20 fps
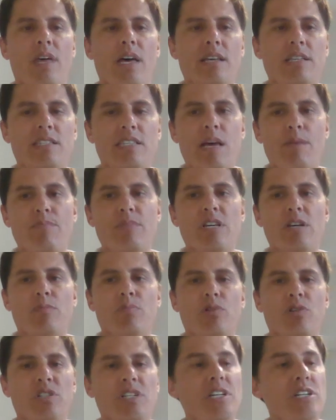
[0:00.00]
aseptic
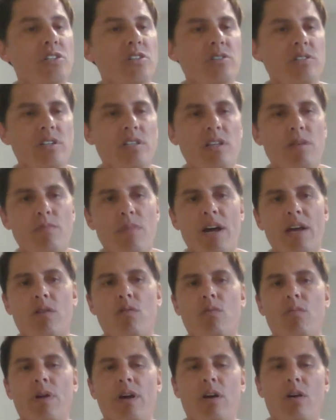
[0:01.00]
procedures in the
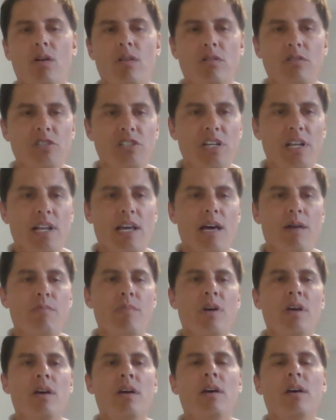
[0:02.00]
microbiology
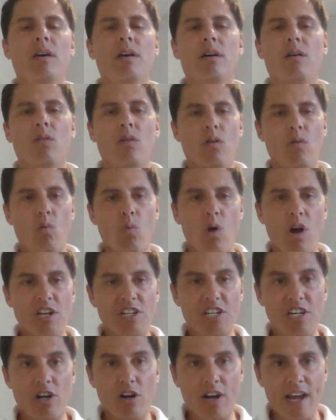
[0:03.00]
lab,
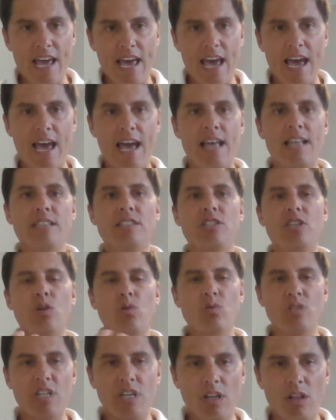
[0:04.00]
washing our hands,
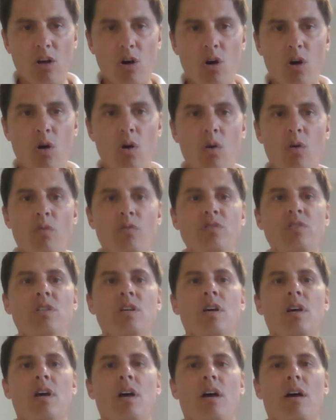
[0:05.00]
using gloves,
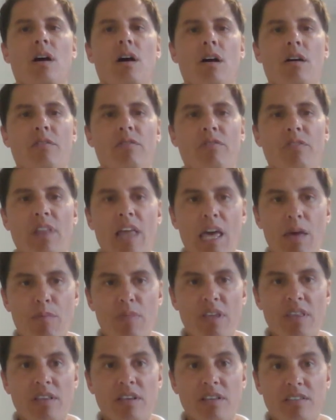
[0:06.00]

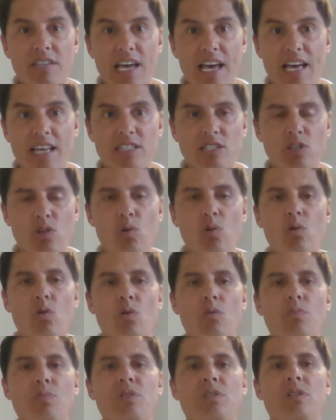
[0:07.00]
flaming the test
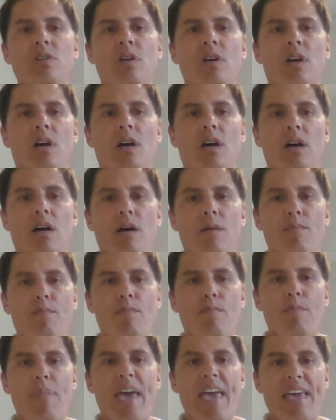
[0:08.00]
tubes,
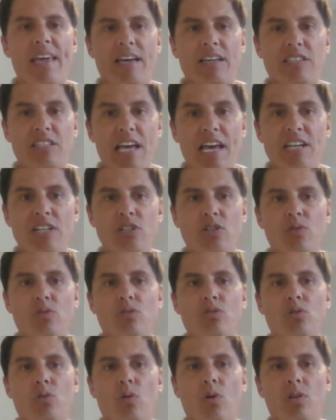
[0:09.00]
paying
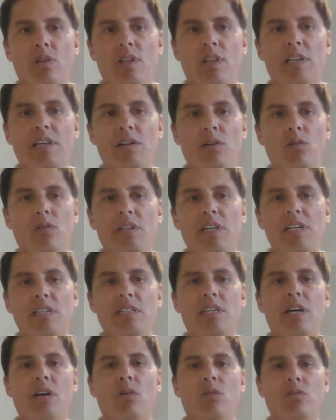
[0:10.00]
attention to all the little
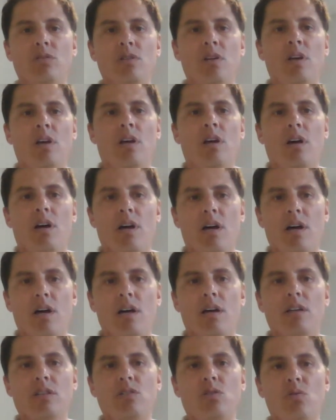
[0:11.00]
details
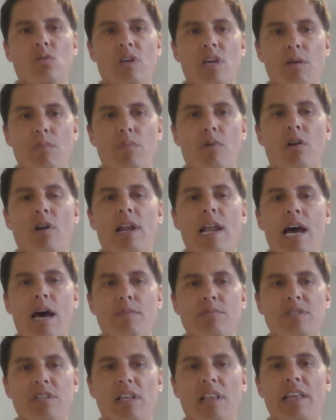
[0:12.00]
to keep our
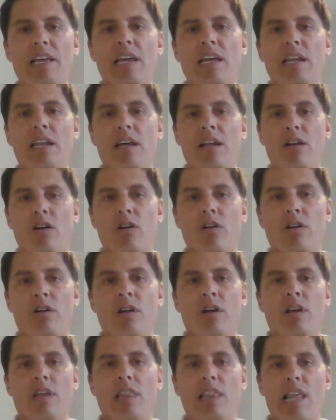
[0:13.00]
labs clean and our
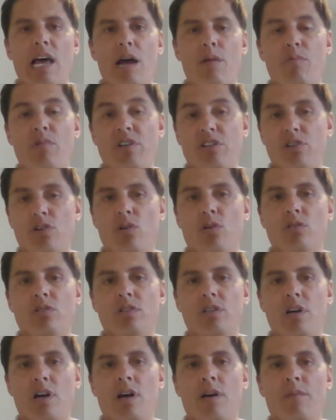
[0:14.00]
lab results